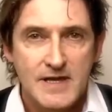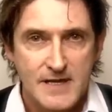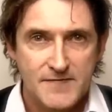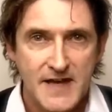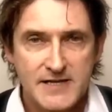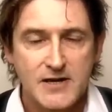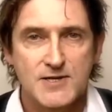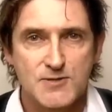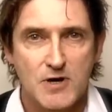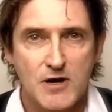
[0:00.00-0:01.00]
If that
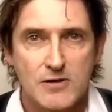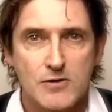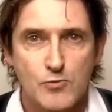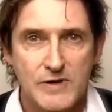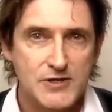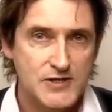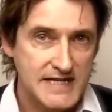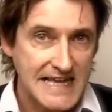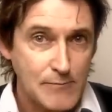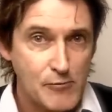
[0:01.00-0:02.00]
goes well, we get to
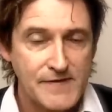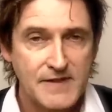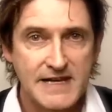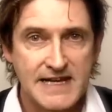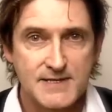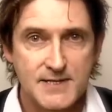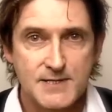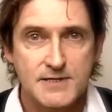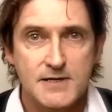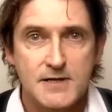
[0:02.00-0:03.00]
keep wearing the
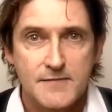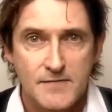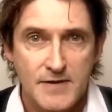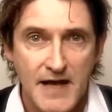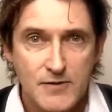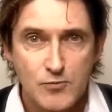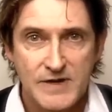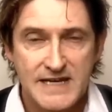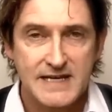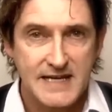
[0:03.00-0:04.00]
lenses for another
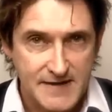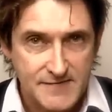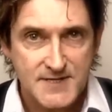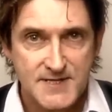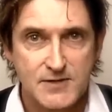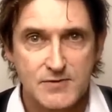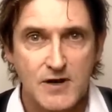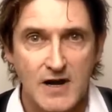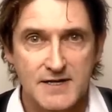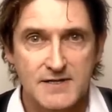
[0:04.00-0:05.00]
week every single
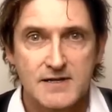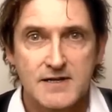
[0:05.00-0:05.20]
night